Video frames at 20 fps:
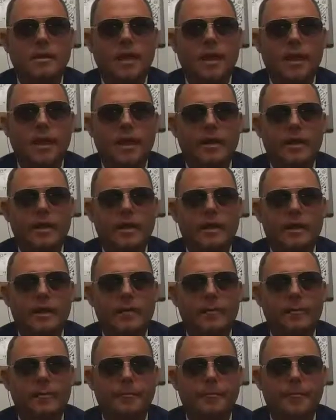and
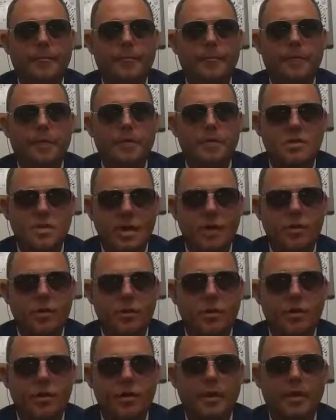
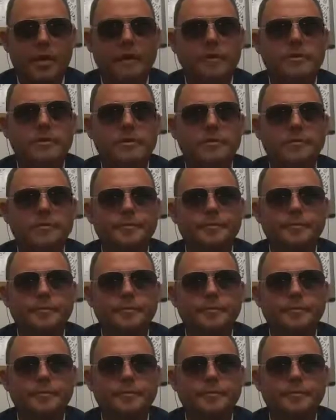sexual things.